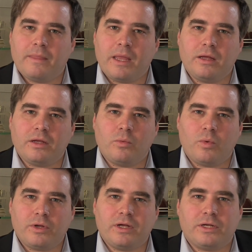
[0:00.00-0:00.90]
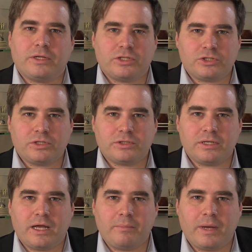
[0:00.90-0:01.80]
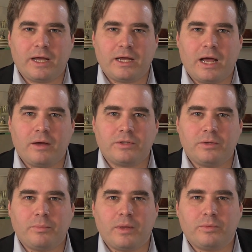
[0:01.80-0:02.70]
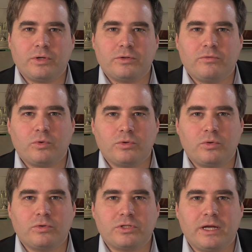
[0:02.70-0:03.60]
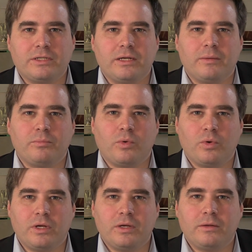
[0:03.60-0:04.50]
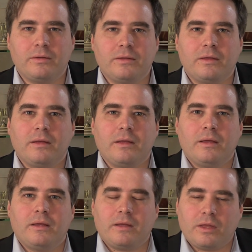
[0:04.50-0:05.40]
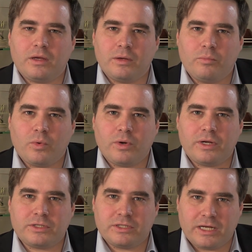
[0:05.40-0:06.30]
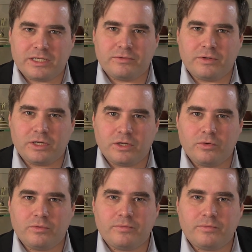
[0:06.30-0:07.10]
Under what conditions am I allowed to publish photos as an employer? Learn more in today's video.